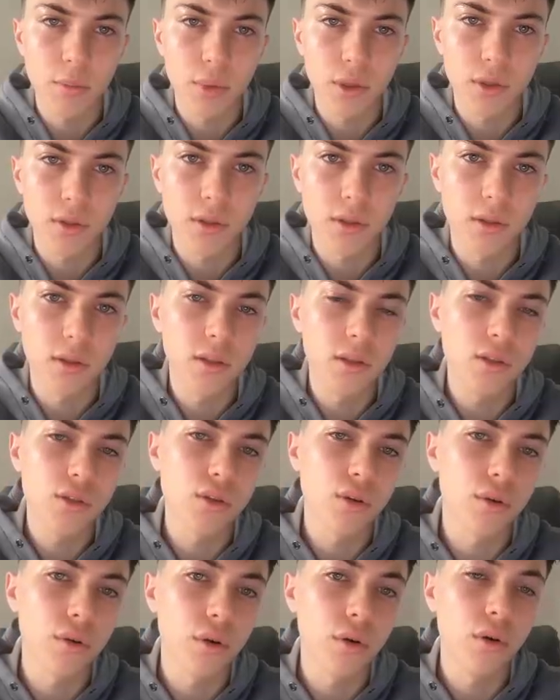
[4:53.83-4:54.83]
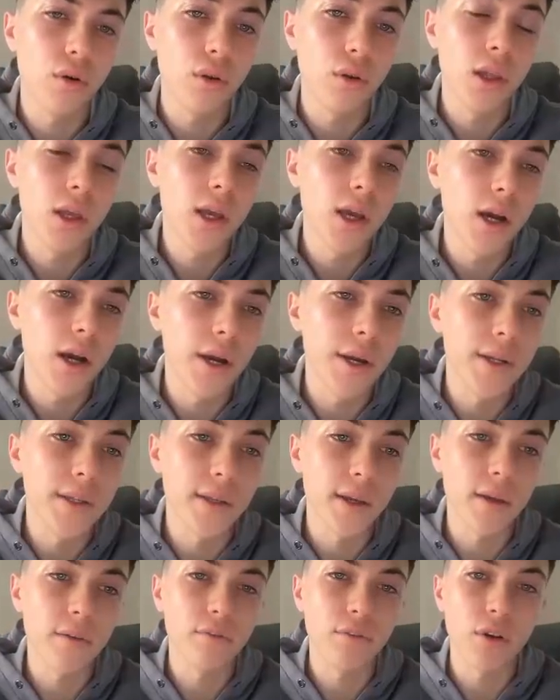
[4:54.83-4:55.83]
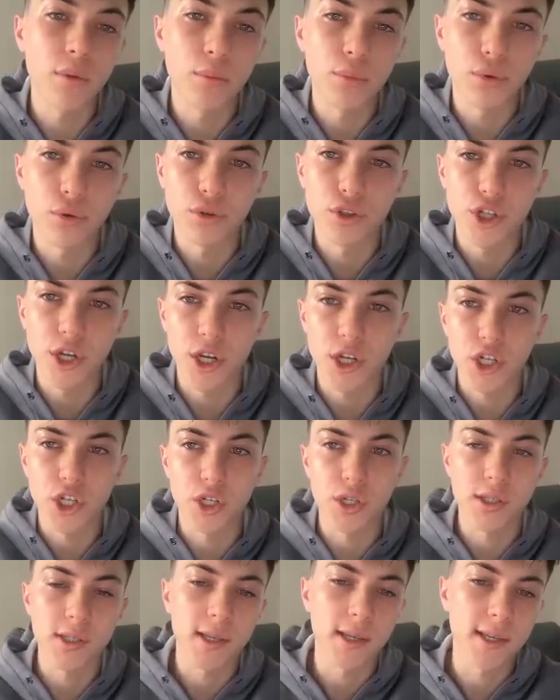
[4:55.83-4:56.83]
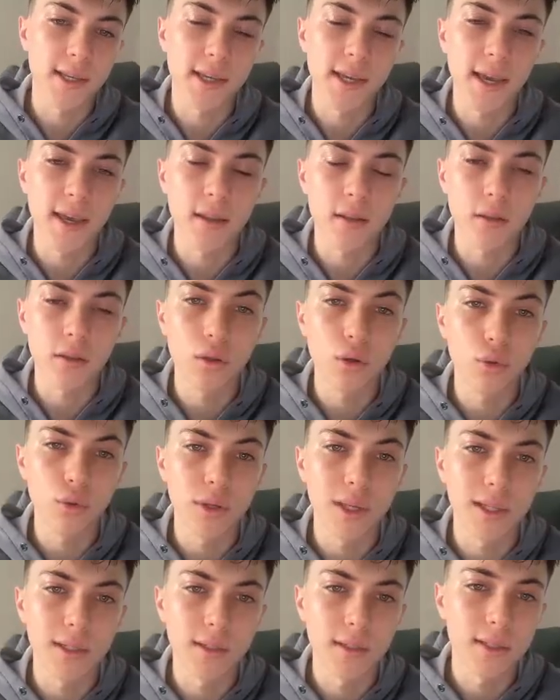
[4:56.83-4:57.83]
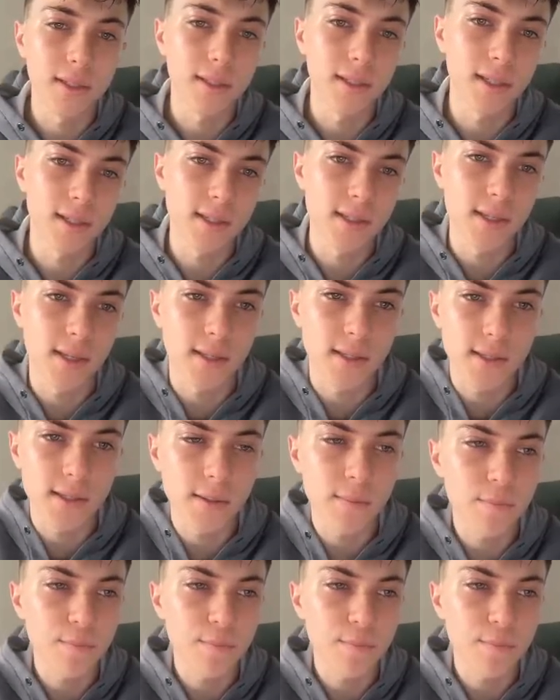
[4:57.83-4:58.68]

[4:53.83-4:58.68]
But these are all high time frame projections, I can't know that in that sense.